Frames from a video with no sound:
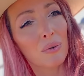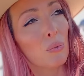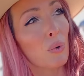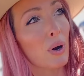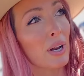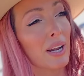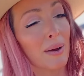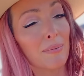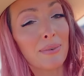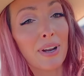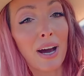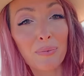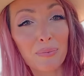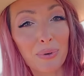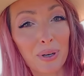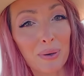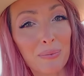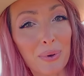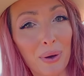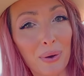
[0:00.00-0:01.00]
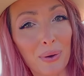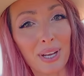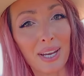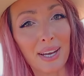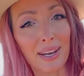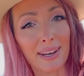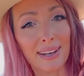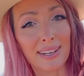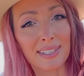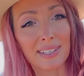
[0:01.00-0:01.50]
What I'm not
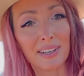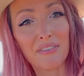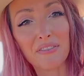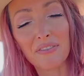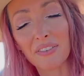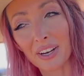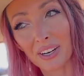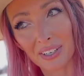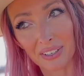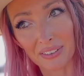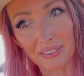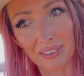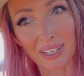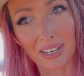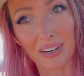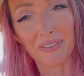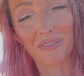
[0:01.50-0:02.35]
promoting is a fear of any